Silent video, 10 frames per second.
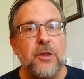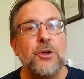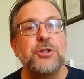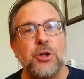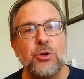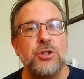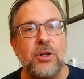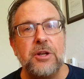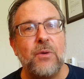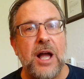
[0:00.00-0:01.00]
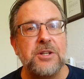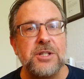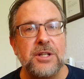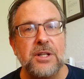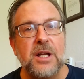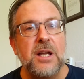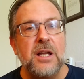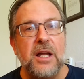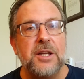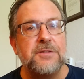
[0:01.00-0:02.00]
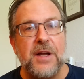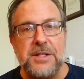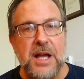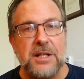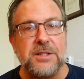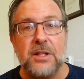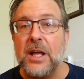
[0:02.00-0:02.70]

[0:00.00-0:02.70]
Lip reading: The social interaction is fantastic.